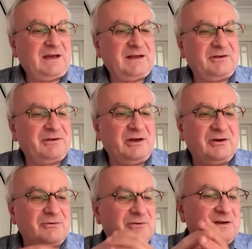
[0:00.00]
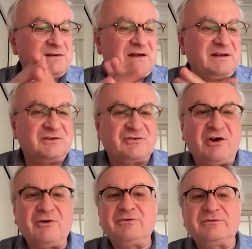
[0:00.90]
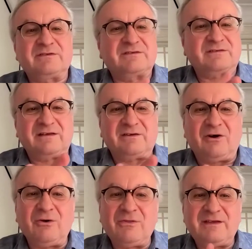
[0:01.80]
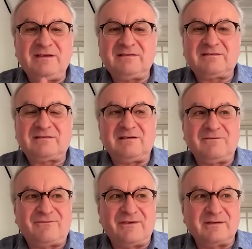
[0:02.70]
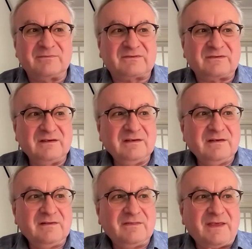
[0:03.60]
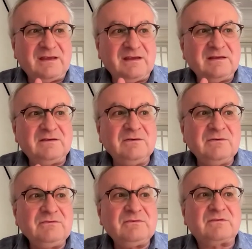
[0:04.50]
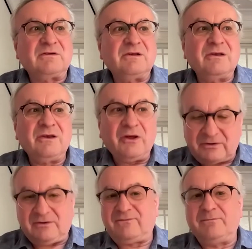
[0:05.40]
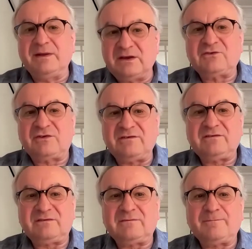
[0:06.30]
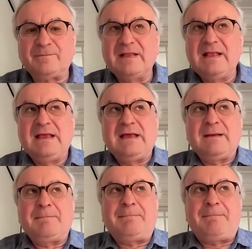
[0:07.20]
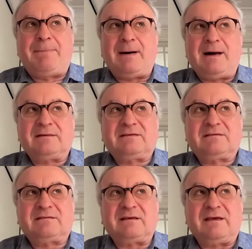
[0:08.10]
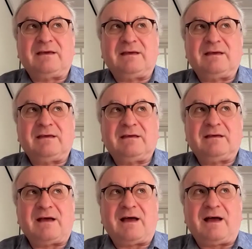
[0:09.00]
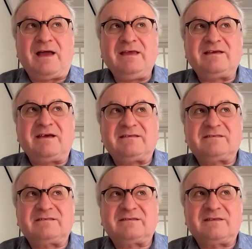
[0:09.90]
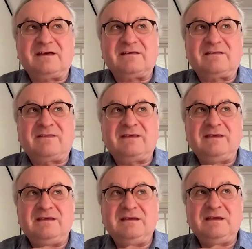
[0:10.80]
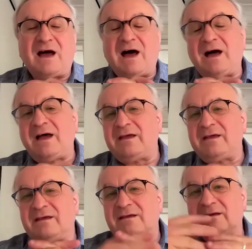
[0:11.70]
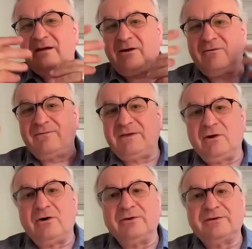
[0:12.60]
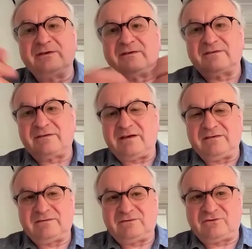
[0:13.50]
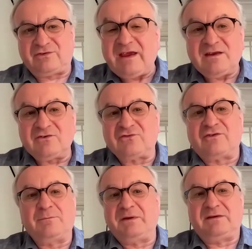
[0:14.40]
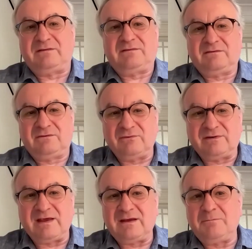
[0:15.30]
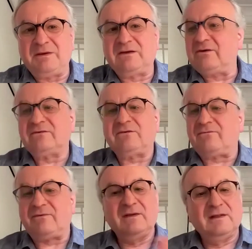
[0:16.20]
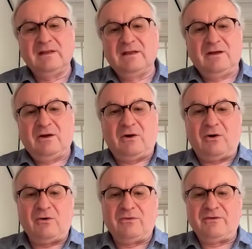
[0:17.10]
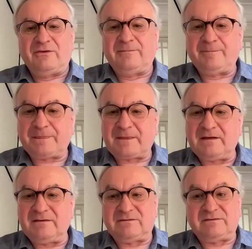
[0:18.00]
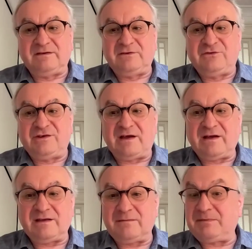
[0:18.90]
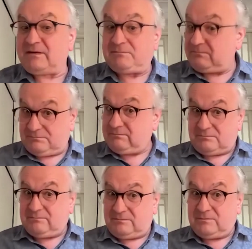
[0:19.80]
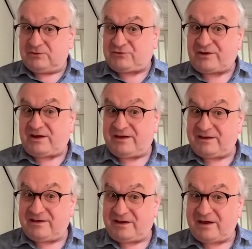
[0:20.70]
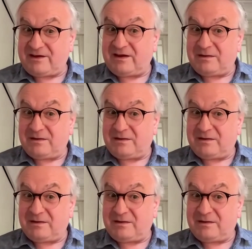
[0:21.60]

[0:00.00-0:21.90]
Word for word: I don't know, Indiana Jones, and all these films, they use a lot of miniatures, but uh, I guess that the eye of the audience has changed a bit today because of all the C G I, which I, I